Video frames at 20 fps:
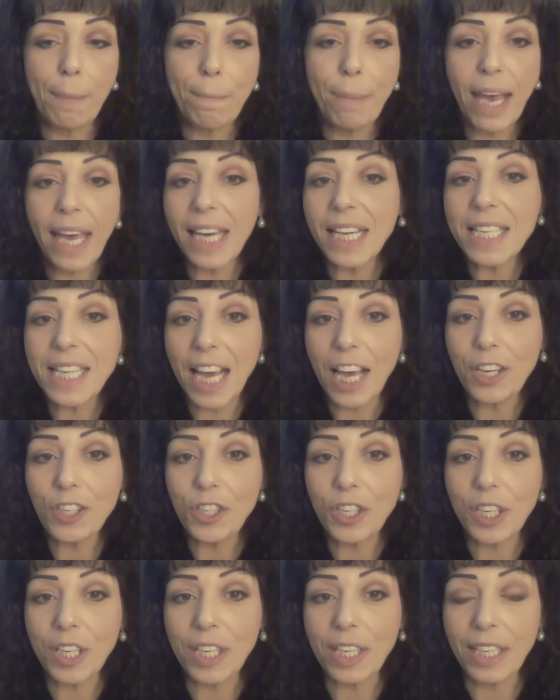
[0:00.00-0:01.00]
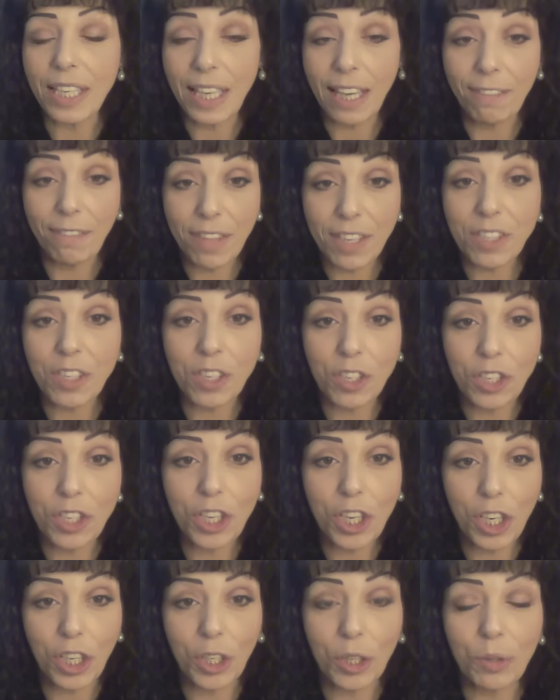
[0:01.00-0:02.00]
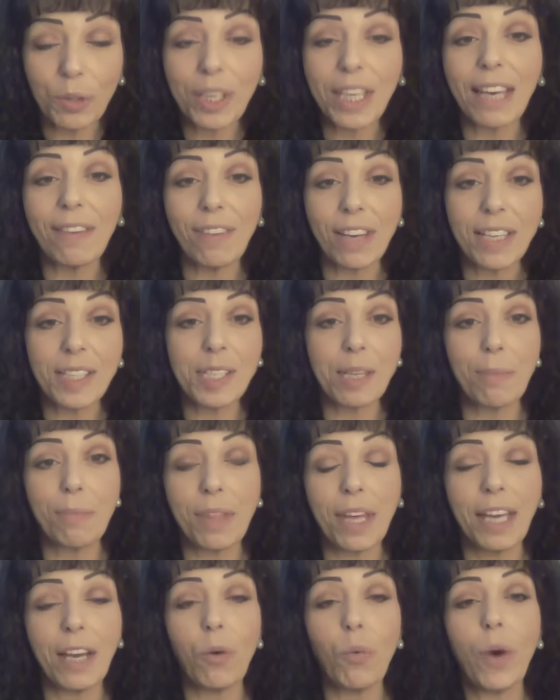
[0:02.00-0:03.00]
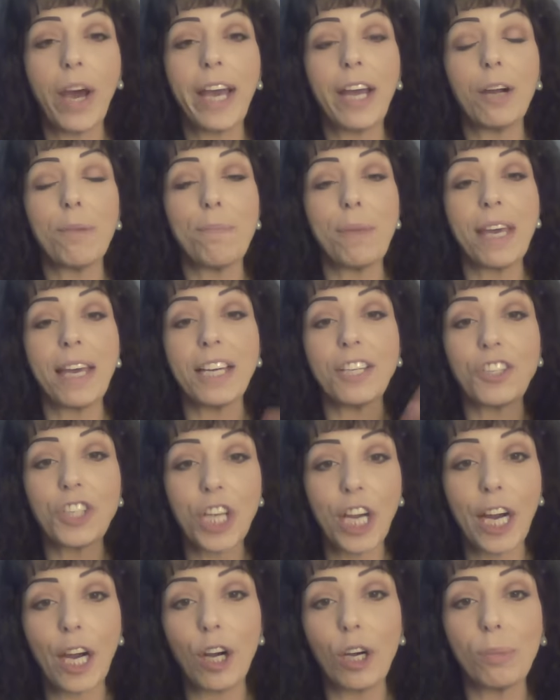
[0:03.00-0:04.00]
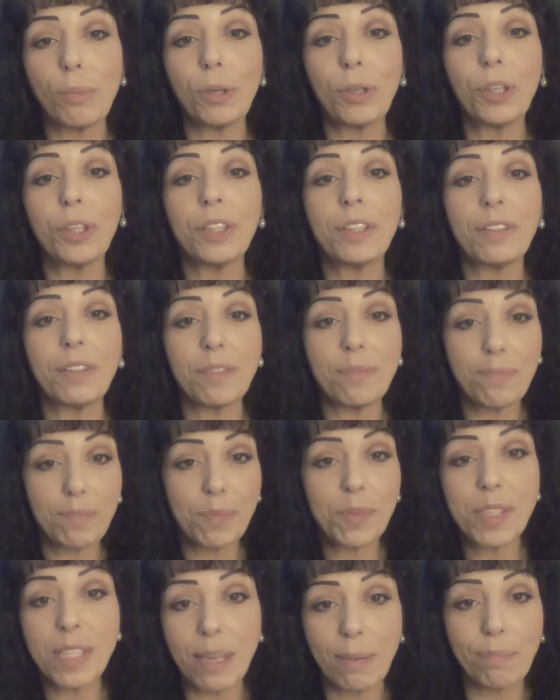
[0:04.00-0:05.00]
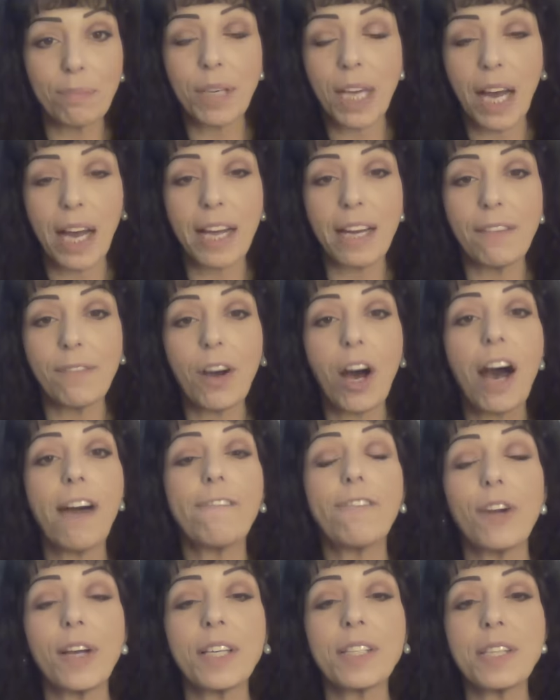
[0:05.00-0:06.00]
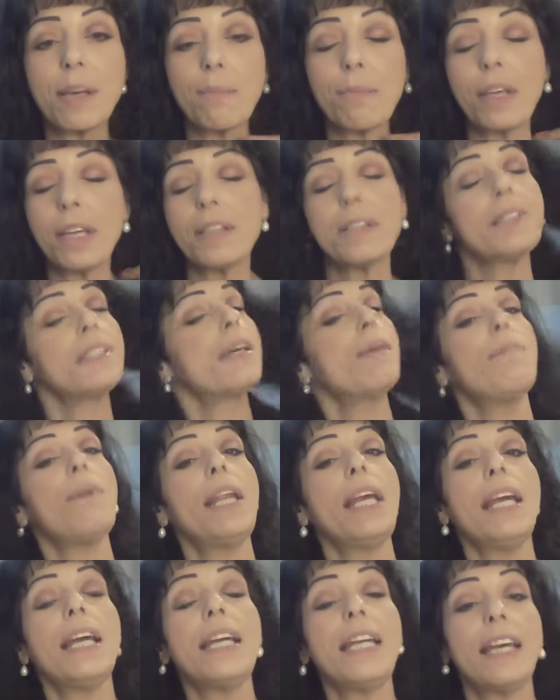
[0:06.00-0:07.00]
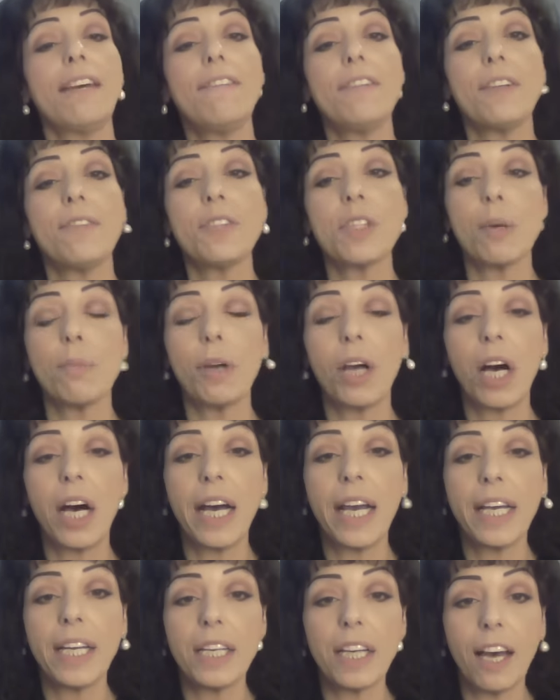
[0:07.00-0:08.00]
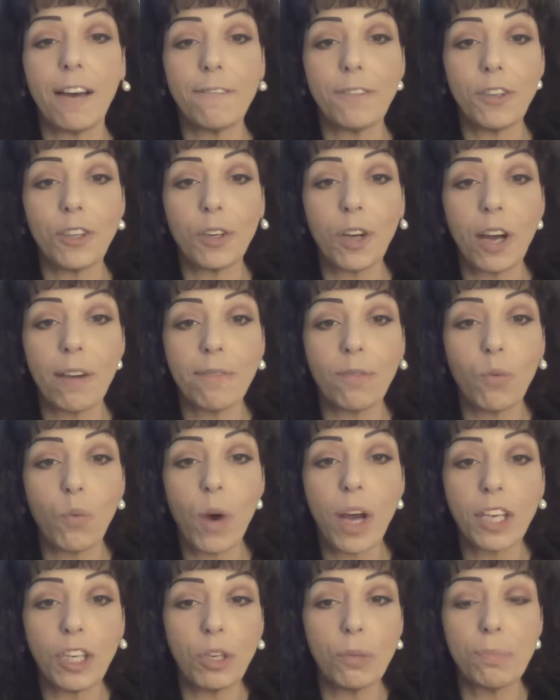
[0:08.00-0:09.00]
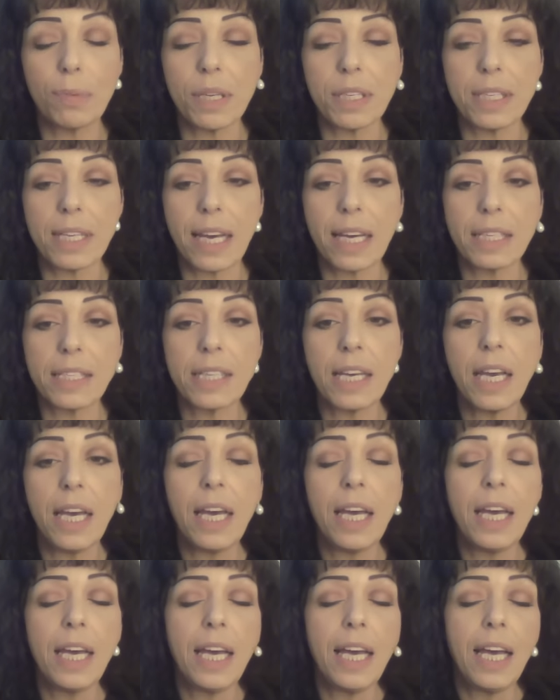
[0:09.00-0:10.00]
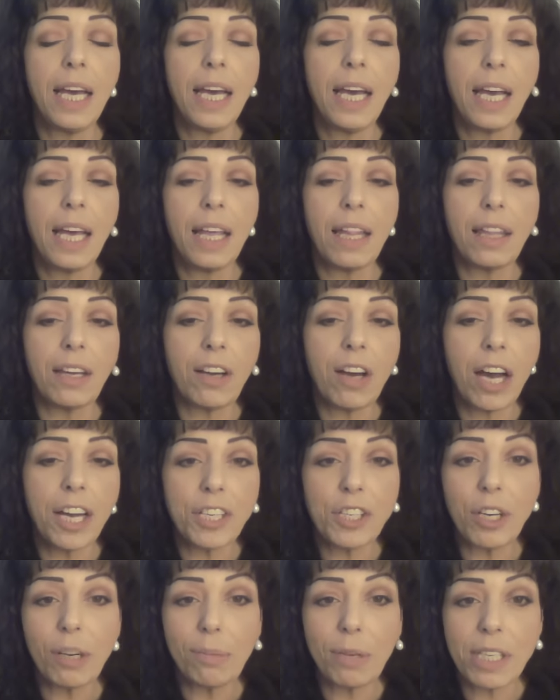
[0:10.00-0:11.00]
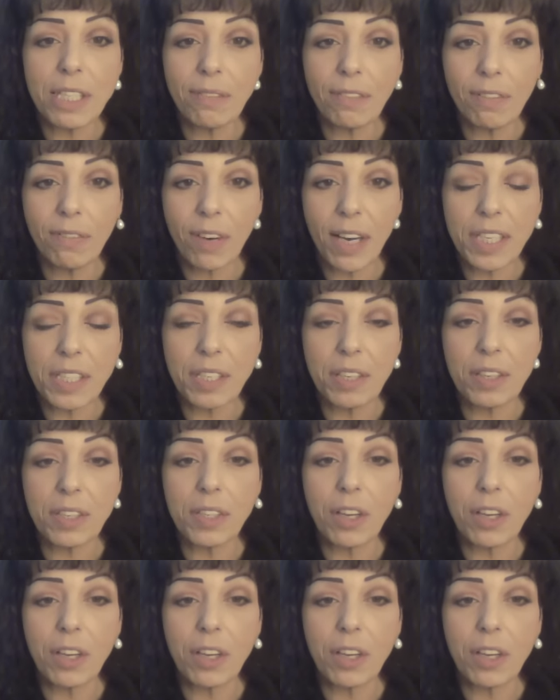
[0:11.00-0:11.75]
pay attention if this is you giving something away or being charitable or some kind of offering something to somebody, a gift of some kind of what you possess. The cautionary piece of advice of this